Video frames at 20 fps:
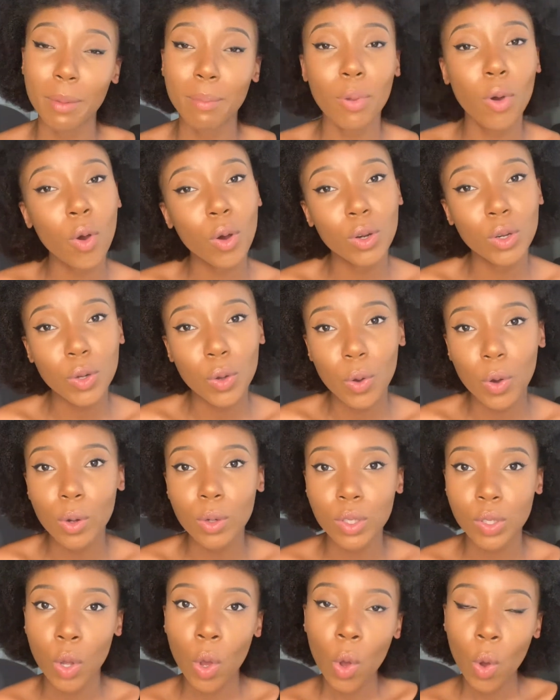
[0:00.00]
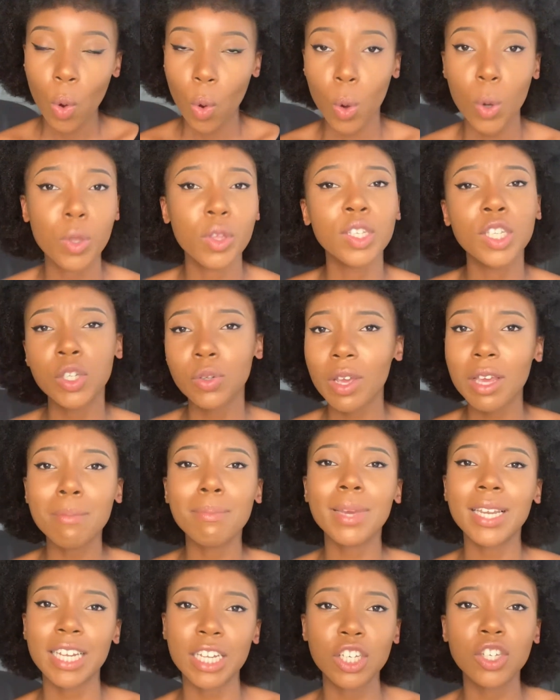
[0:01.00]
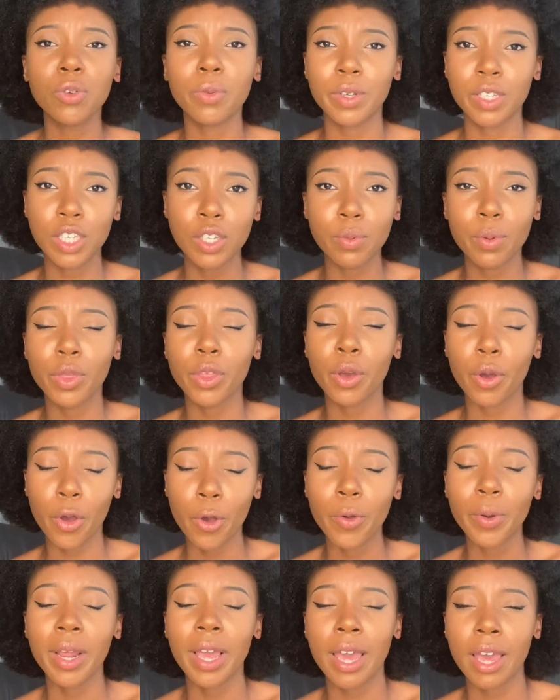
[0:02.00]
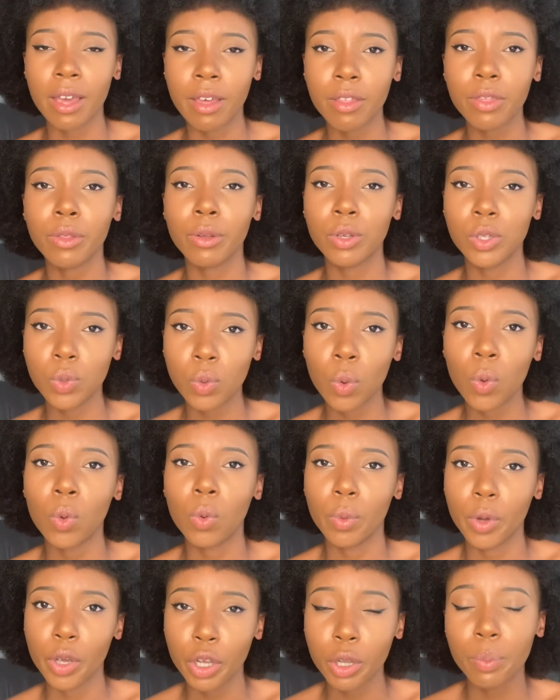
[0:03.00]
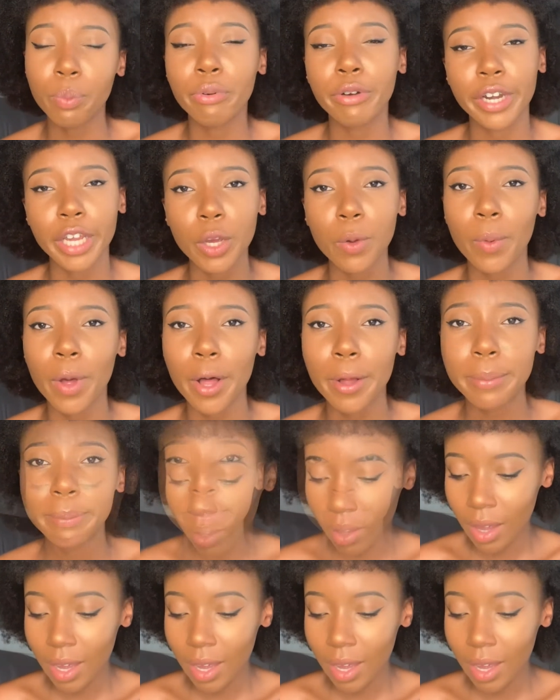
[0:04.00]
pondos, or just doing mini twists with your own hair. Those all work pretty well.